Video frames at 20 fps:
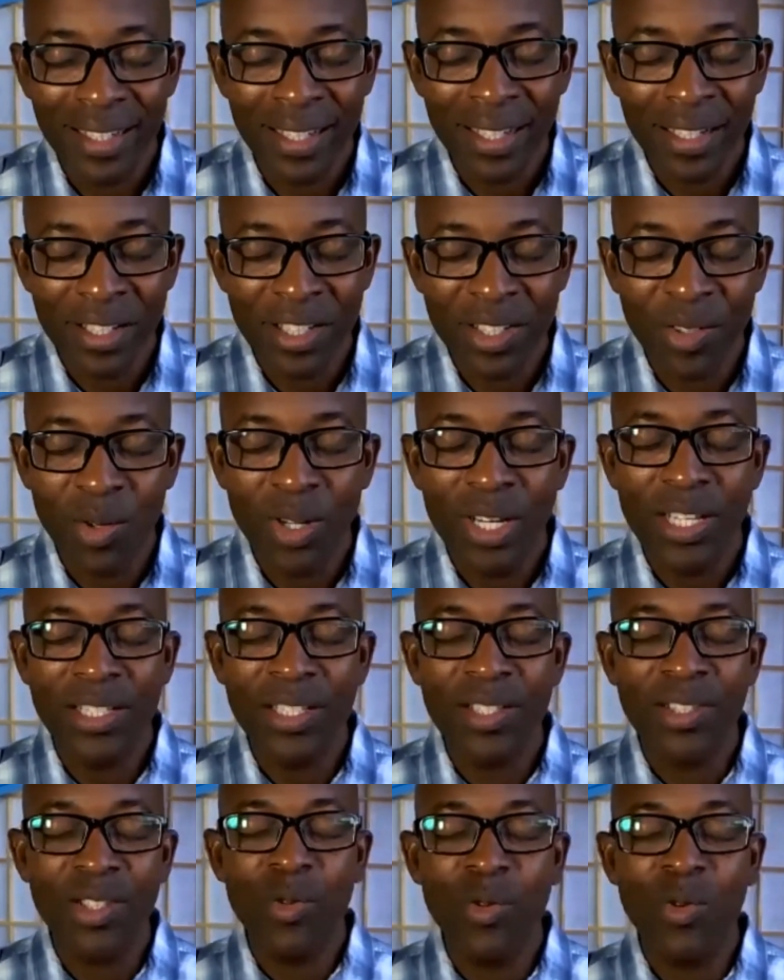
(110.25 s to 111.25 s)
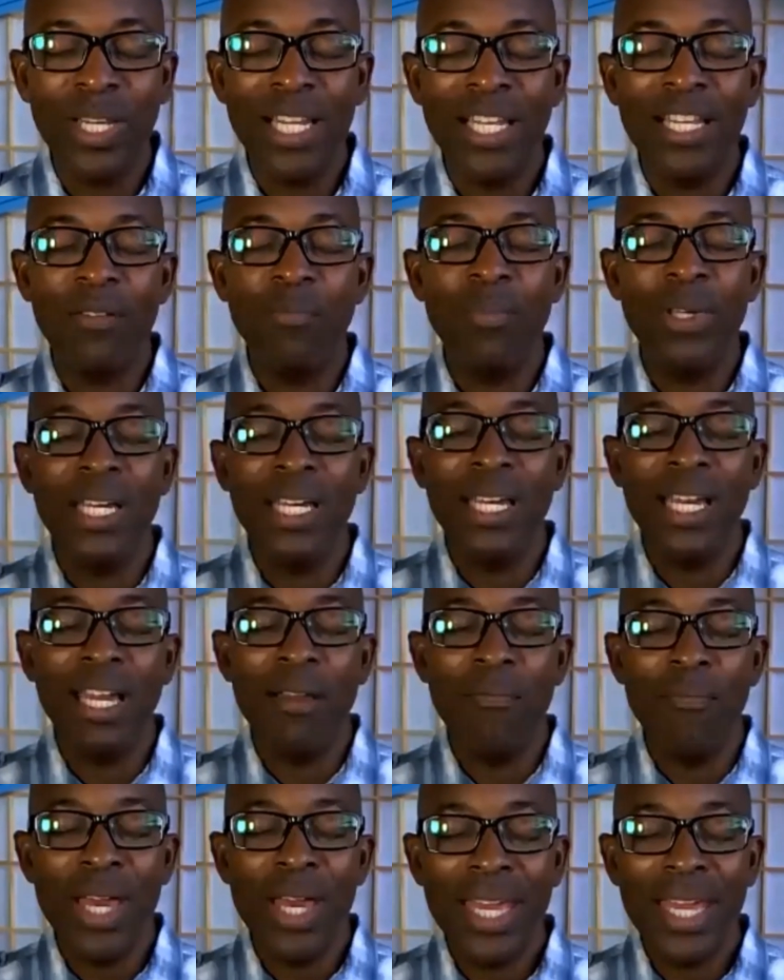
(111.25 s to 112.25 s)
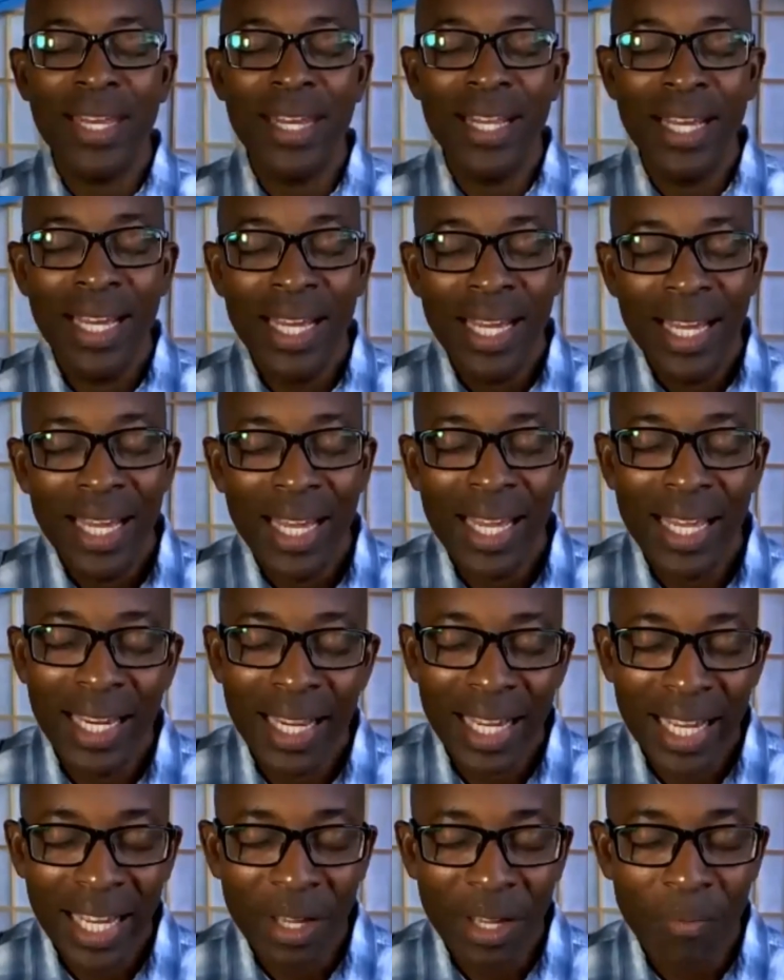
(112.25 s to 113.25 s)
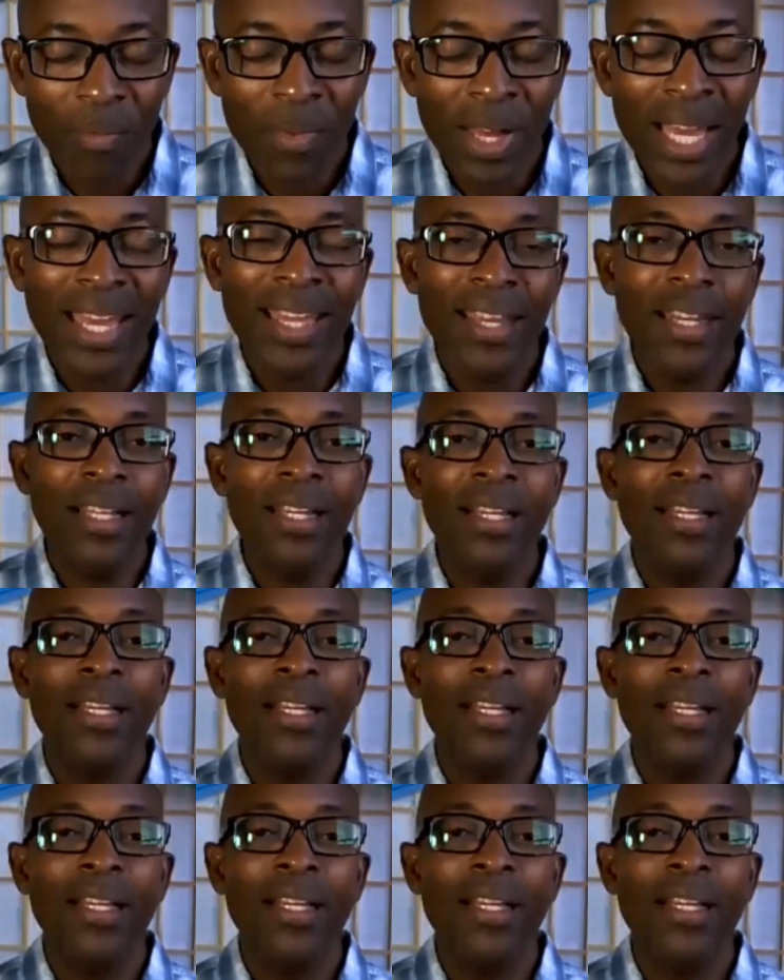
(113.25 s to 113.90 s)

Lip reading: And so it is, and so we let it be. Amen and amen.